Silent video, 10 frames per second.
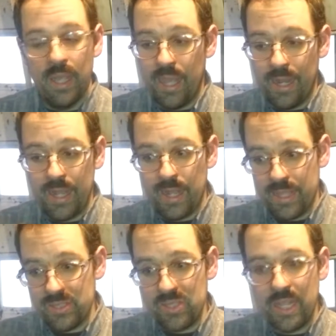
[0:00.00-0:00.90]
And I,
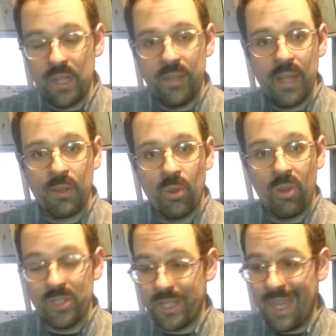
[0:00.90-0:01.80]
I stayed on that
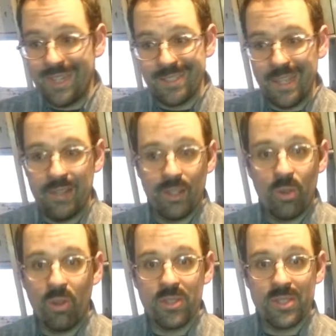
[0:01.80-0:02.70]
course, and I had to stay on that
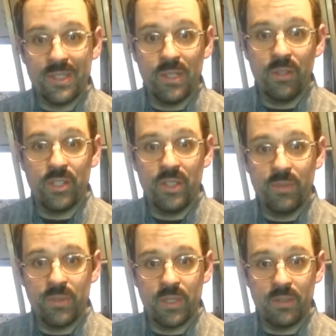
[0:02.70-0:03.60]
course until the
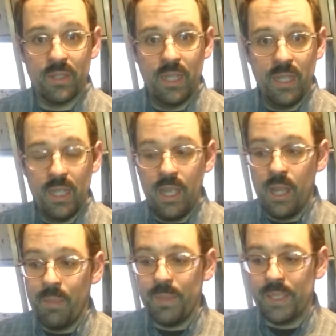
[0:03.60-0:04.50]
shift was over,
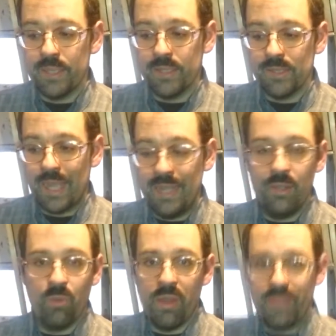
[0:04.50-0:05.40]
because I
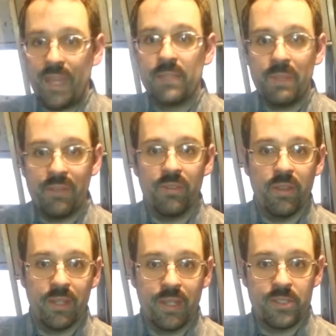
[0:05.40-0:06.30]
didn't want that to be in
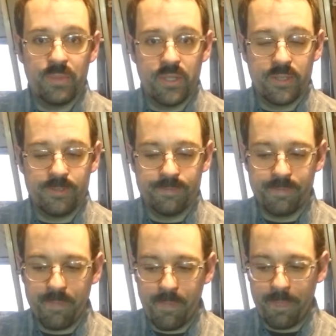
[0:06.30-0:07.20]
front of the customers.
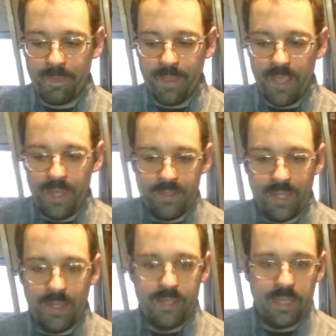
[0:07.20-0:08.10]
And at
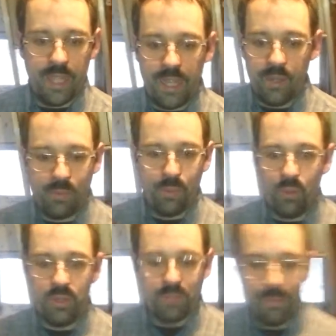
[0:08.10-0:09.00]
the end of the day, I
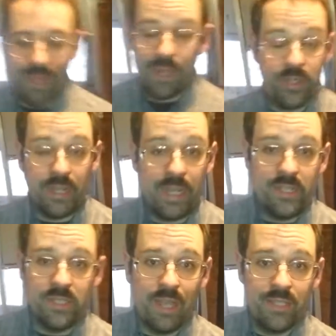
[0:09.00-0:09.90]
reported to my manager, and he
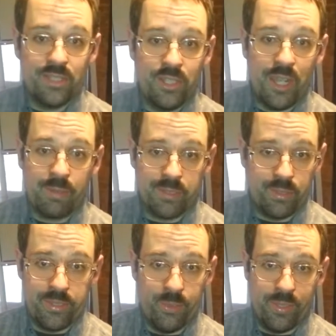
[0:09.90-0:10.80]
still has his job because
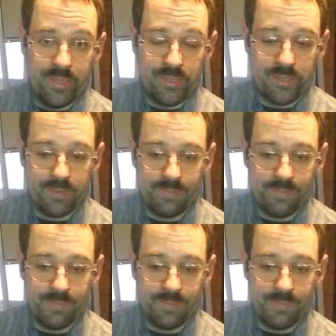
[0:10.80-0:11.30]
there was no witnesses.